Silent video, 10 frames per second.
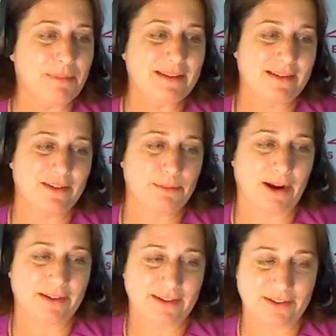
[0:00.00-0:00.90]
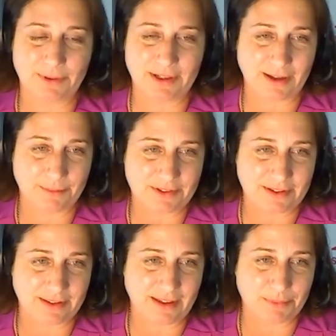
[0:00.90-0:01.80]
business process when it comes
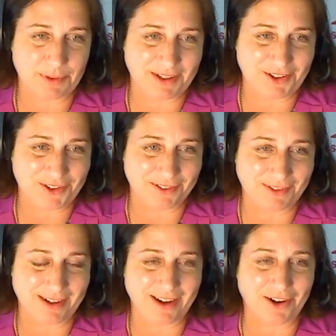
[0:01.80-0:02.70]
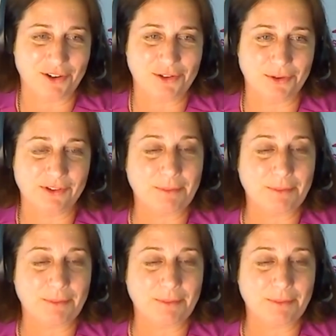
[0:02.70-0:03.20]
to the implementation of AR tools?